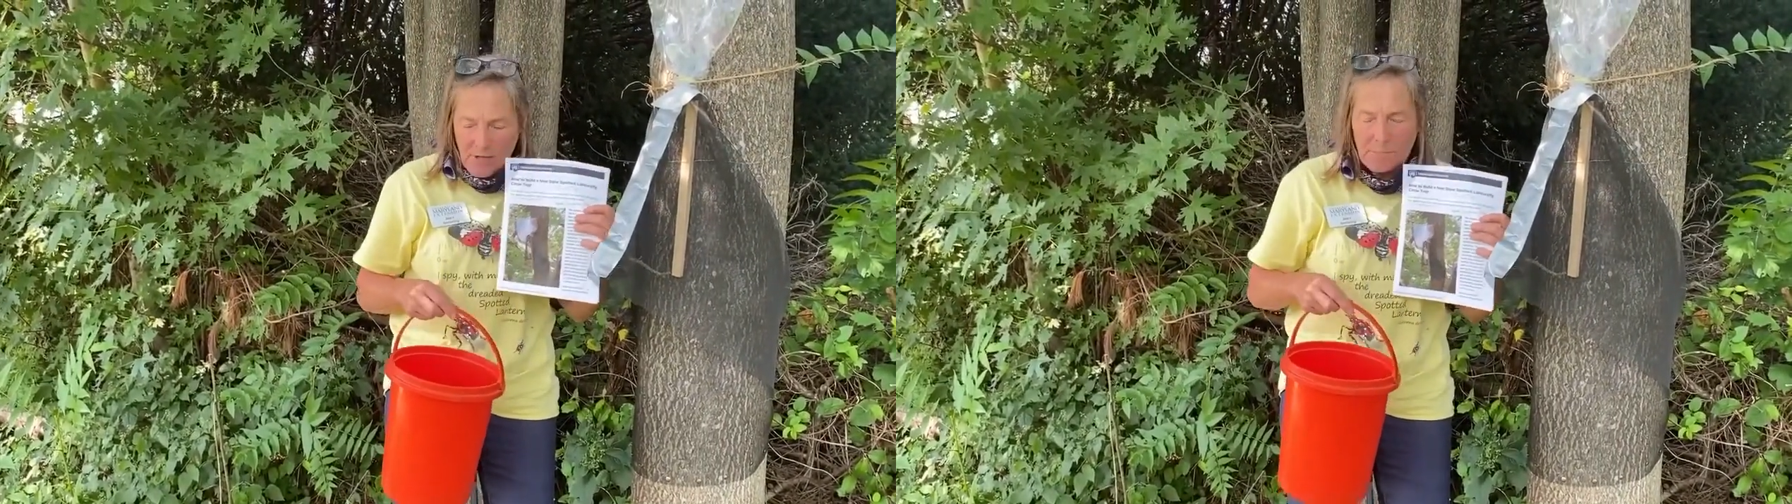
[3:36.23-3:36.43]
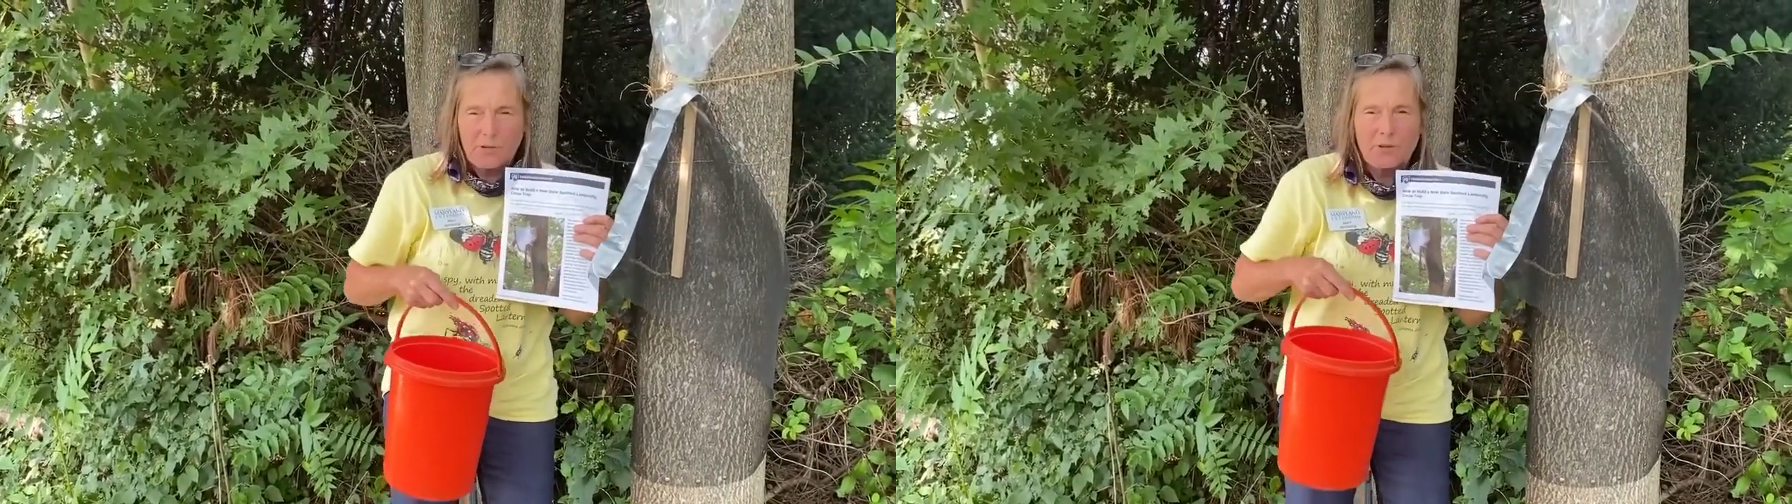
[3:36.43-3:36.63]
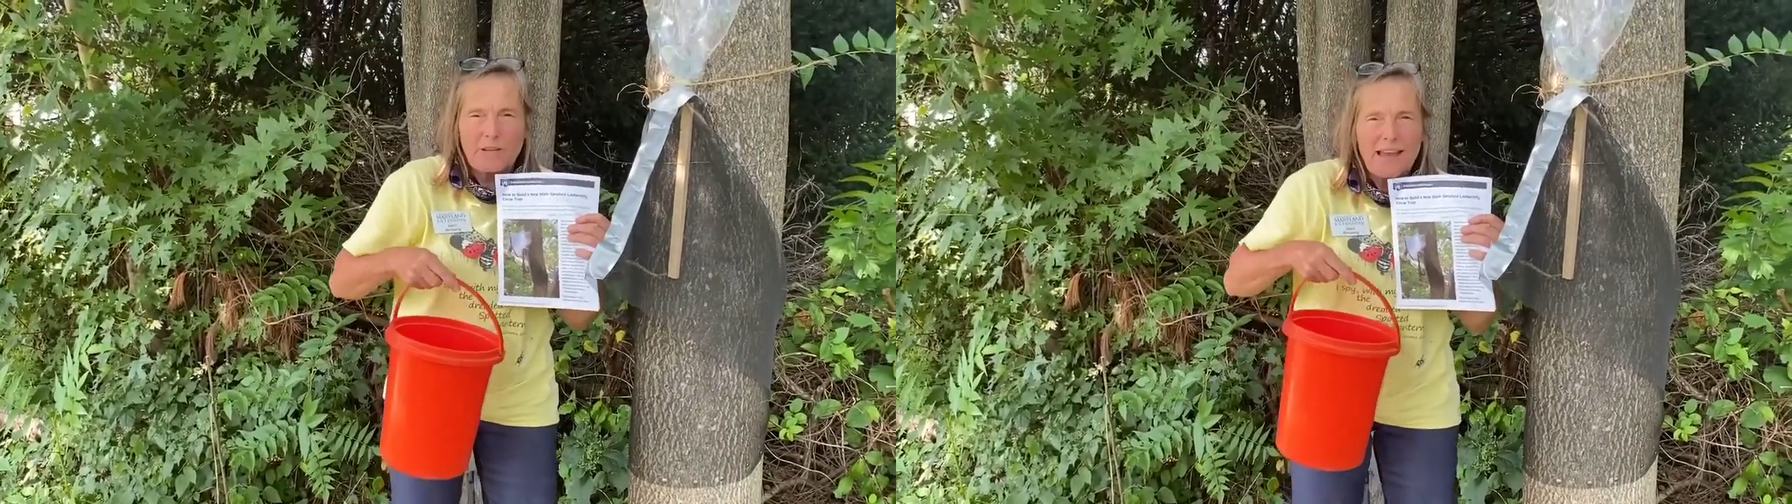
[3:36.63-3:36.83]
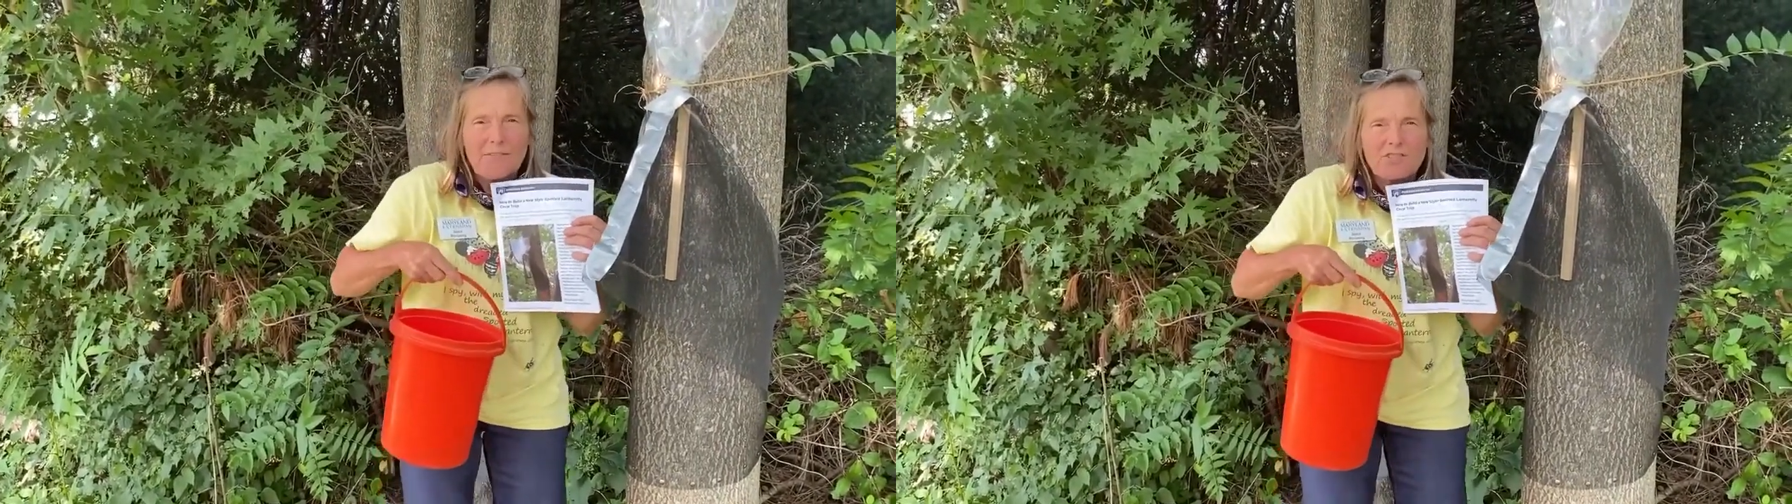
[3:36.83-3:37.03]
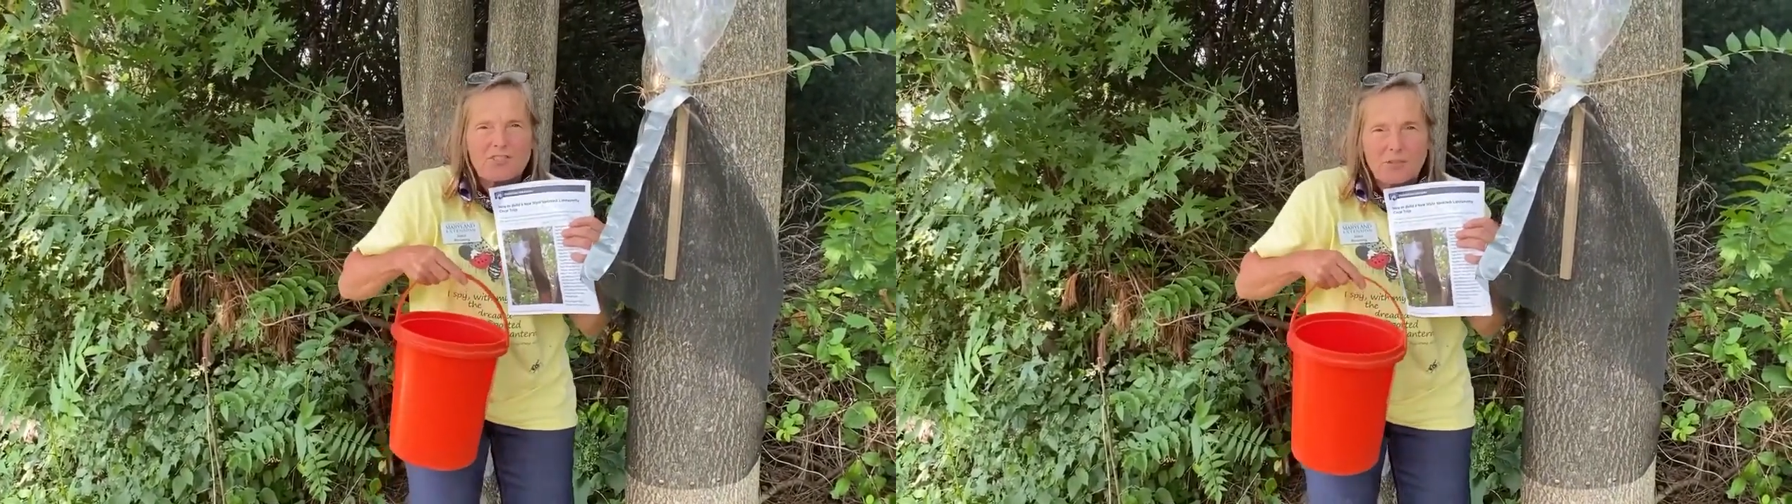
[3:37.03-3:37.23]
But you can
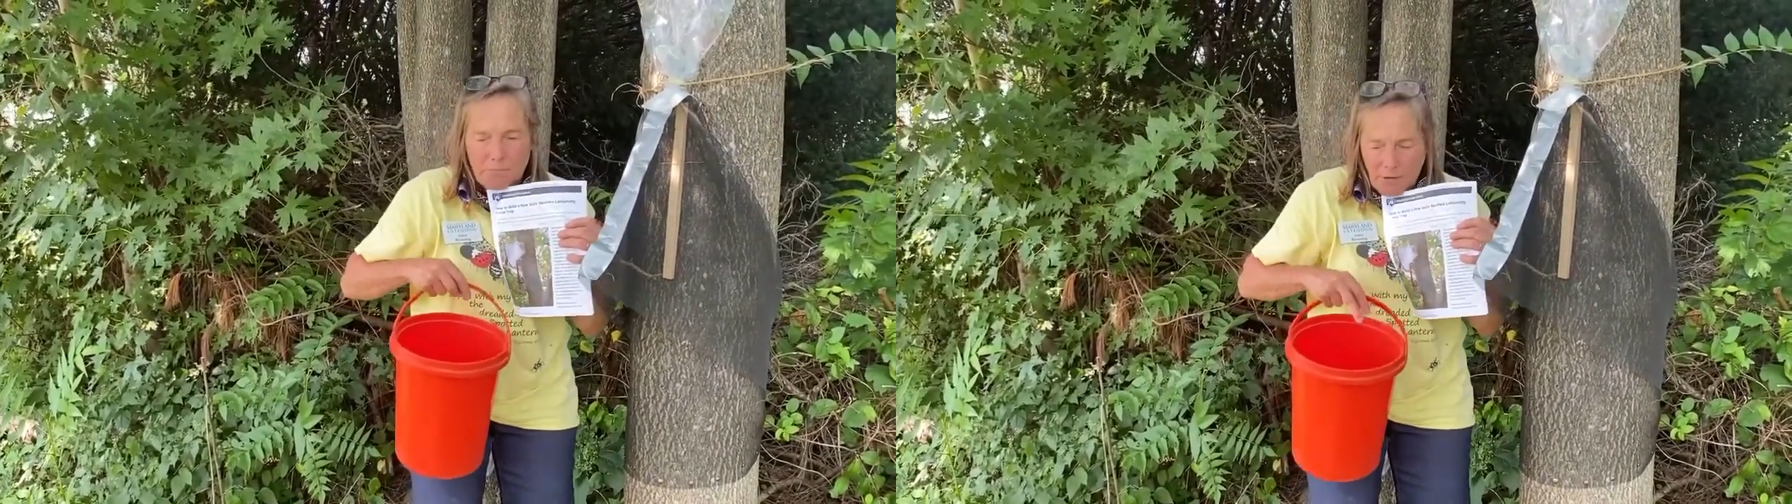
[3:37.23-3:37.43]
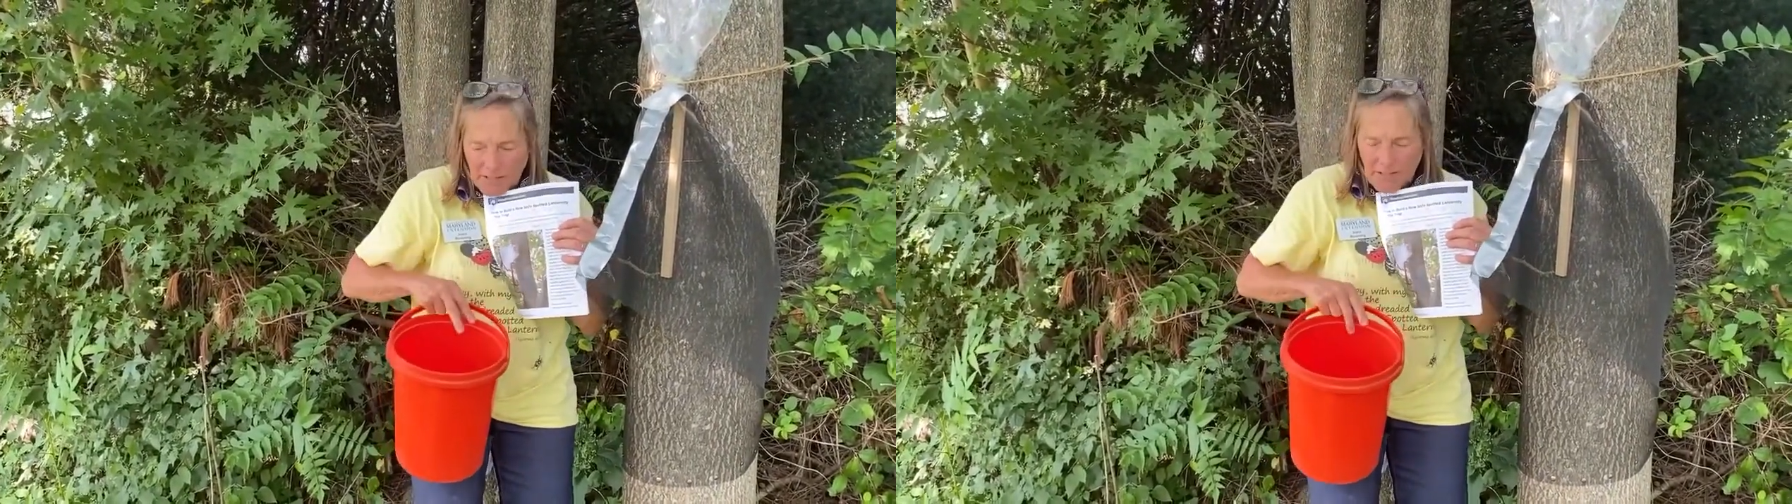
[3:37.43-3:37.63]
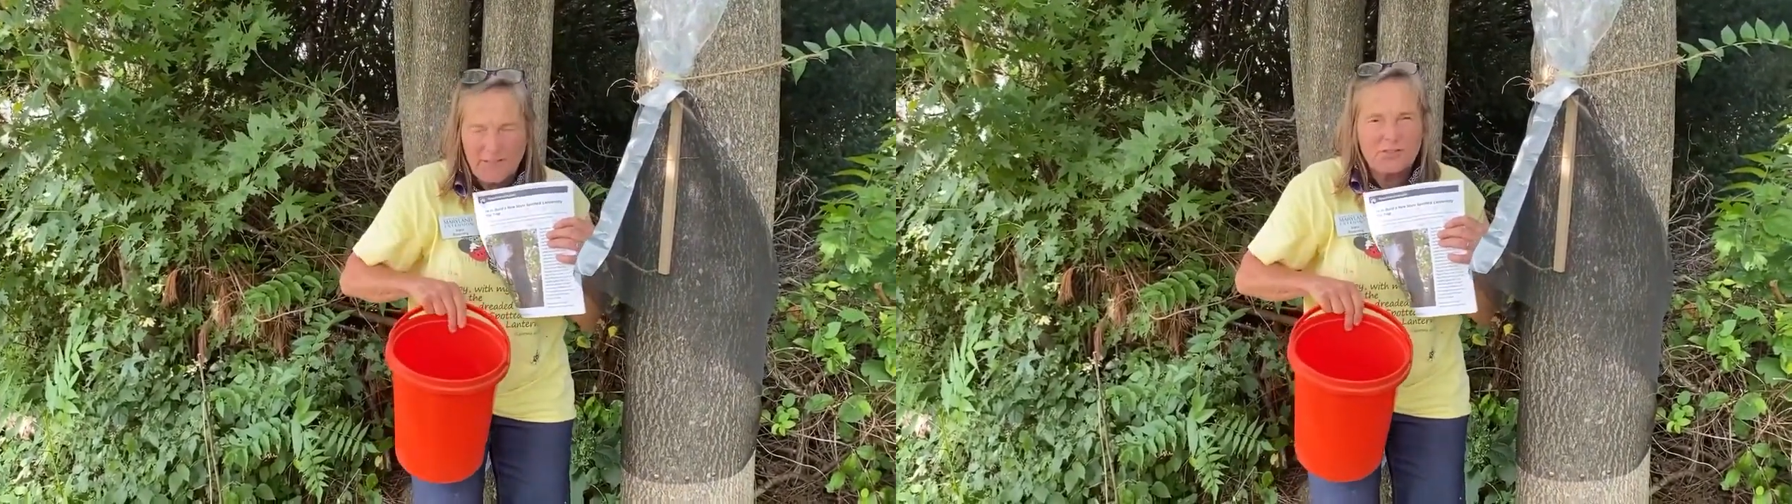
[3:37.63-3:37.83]
have just a bucket of